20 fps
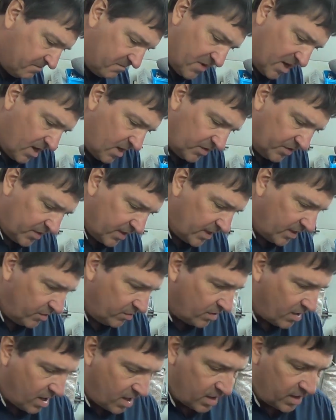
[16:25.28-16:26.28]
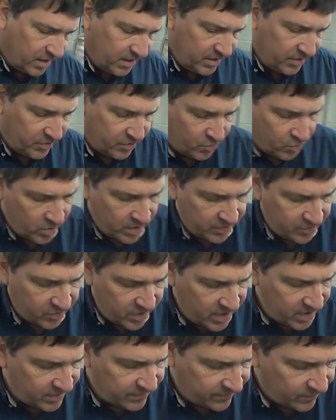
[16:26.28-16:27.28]
Yeah, that's it. You're not going to destroy a
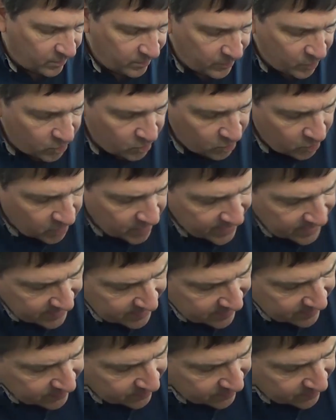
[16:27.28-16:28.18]
transformer or any